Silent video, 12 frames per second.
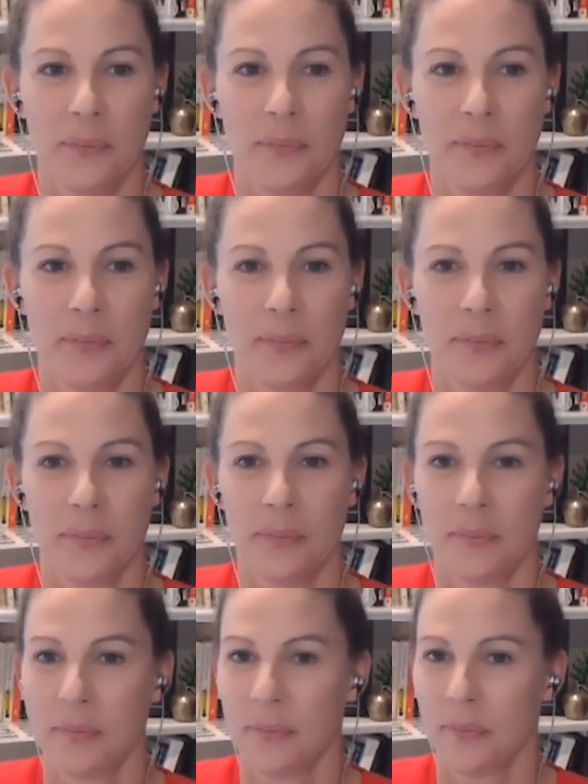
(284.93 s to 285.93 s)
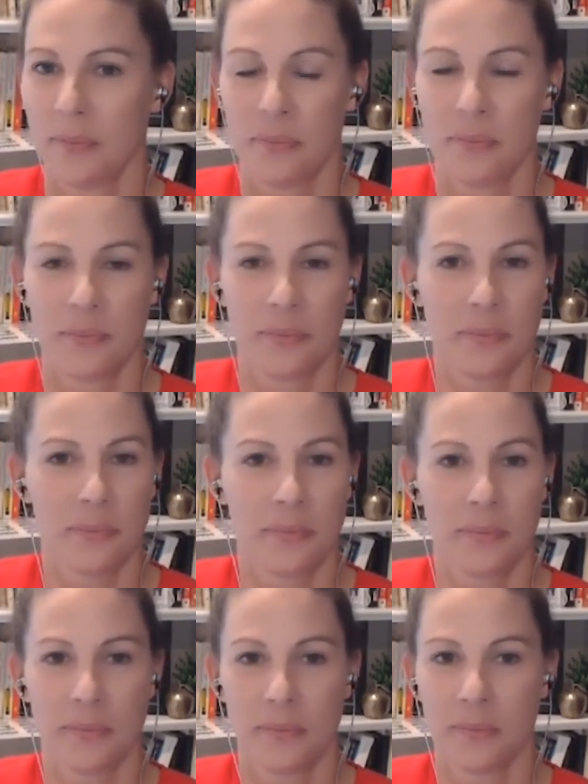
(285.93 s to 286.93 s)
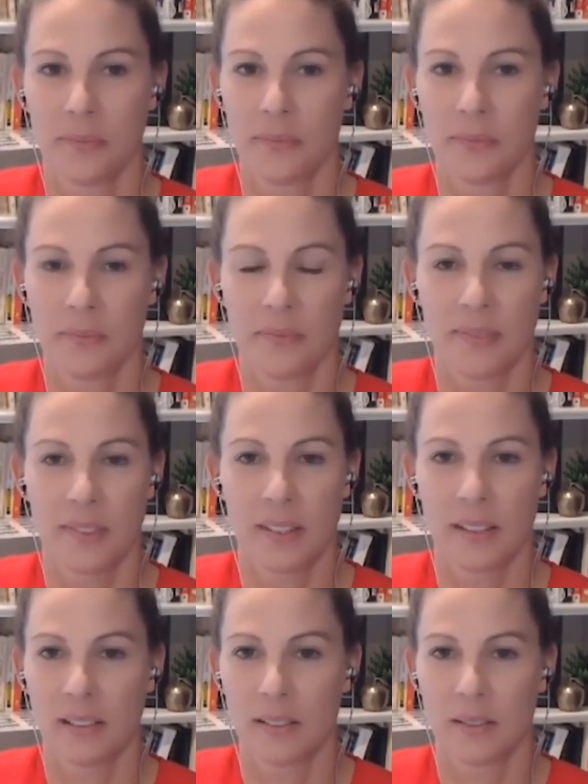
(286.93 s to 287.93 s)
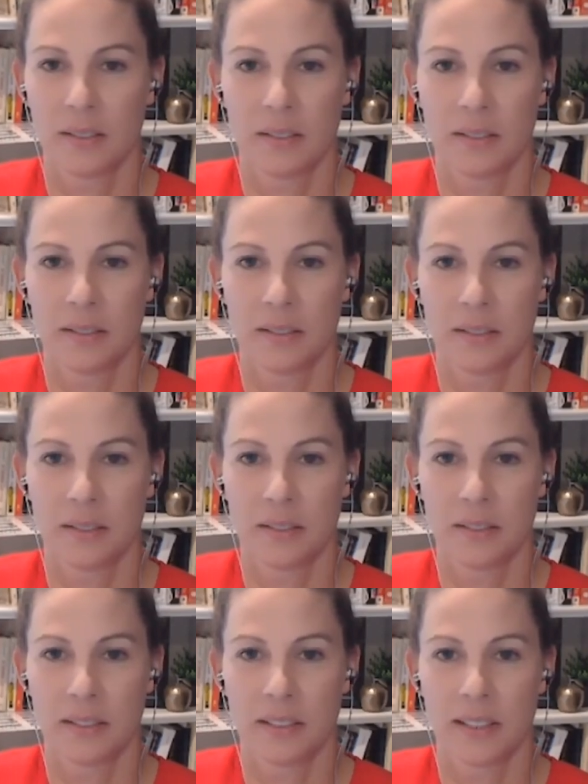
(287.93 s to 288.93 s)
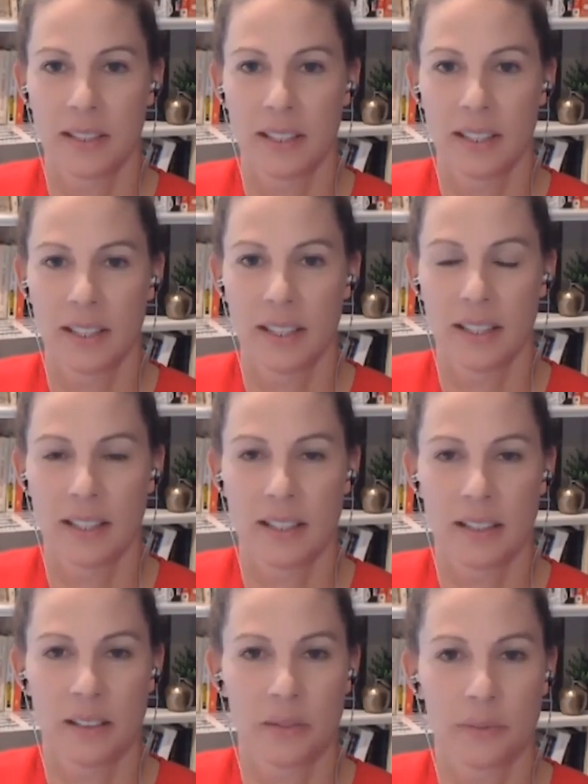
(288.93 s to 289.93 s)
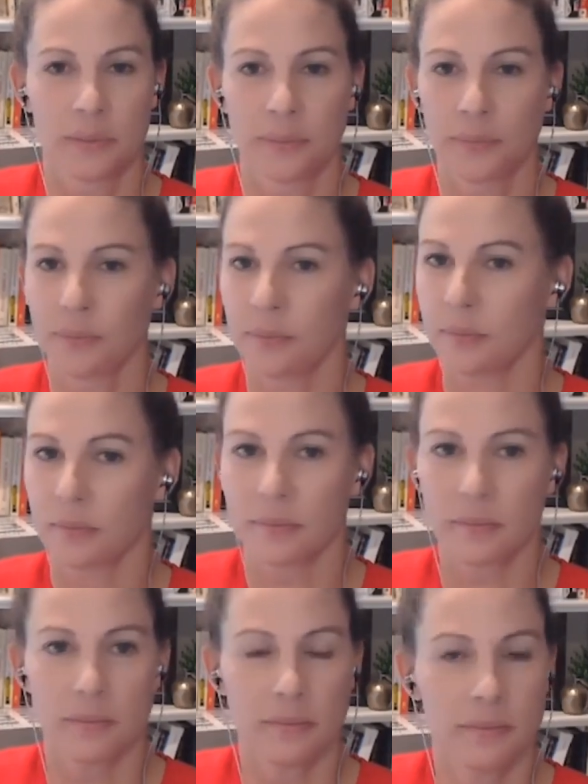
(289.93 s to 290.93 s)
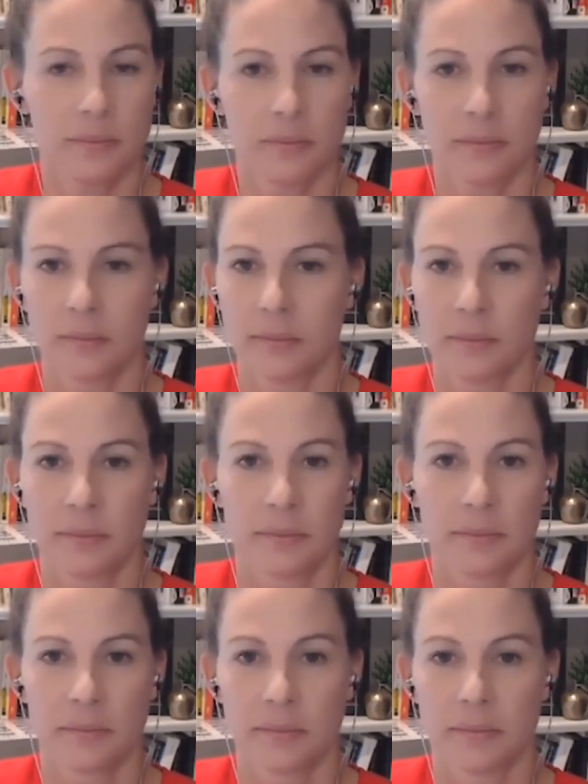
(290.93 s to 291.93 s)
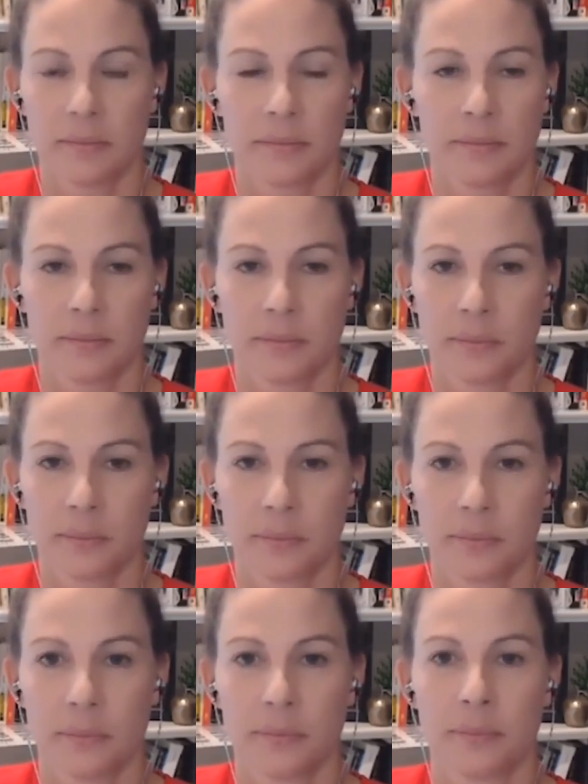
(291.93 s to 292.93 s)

(silent)